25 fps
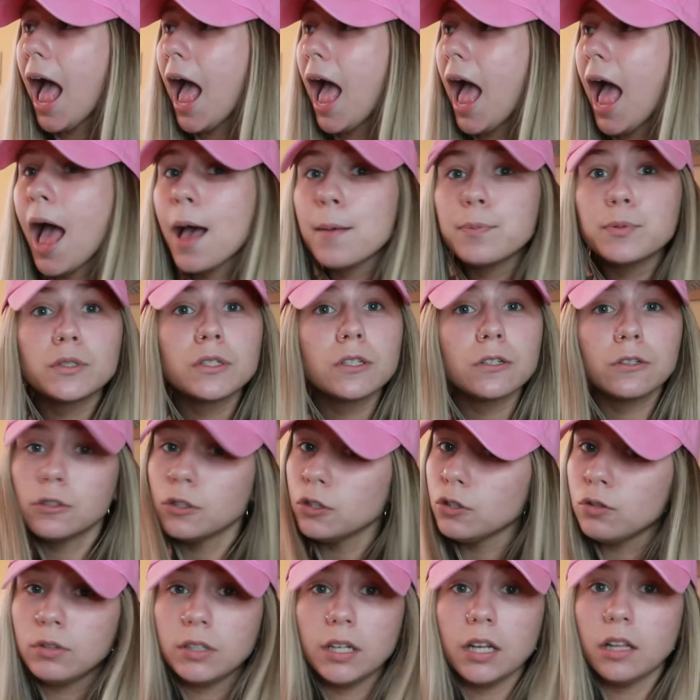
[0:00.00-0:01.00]

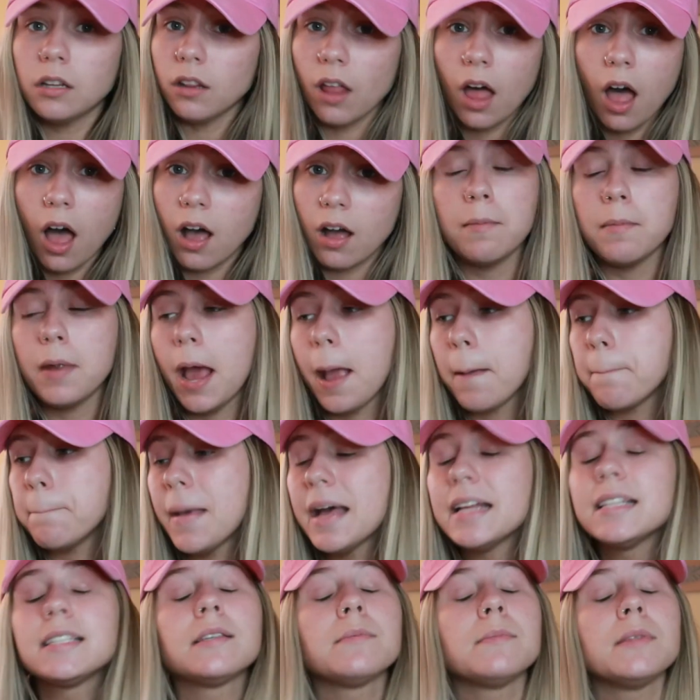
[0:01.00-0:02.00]
absolutely loved. I
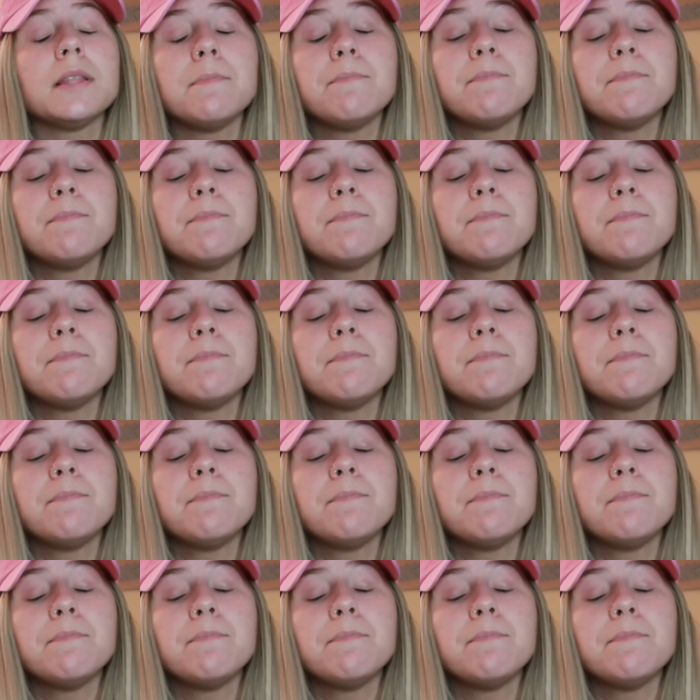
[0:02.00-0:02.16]
met some of the